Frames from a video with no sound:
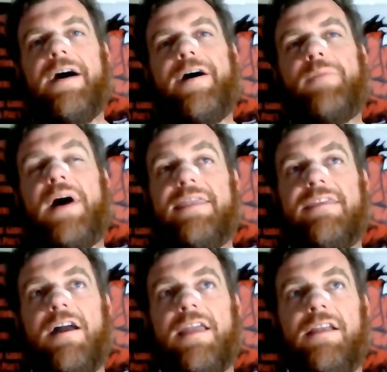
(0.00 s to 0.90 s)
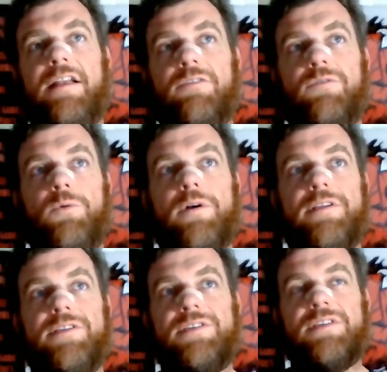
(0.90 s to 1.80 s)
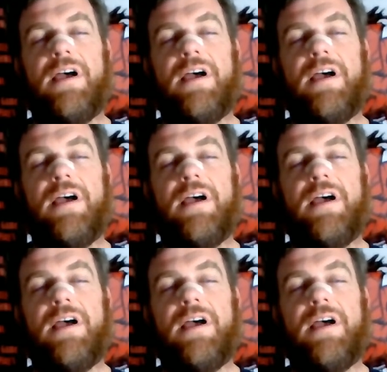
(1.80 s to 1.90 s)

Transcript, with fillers: Um, I thought it was,